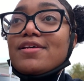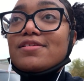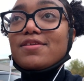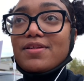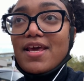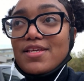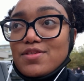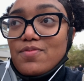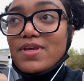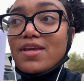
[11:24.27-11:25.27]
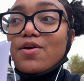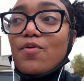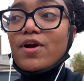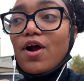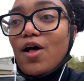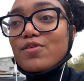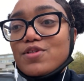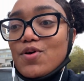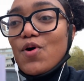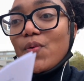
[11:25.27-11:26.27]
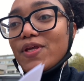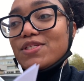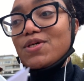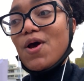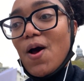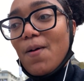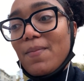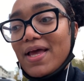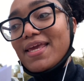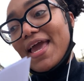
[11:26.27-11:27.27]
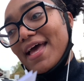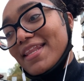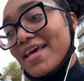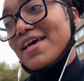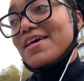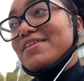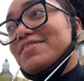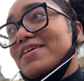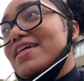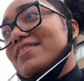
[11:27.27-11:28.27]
So next week we're also going to come again to get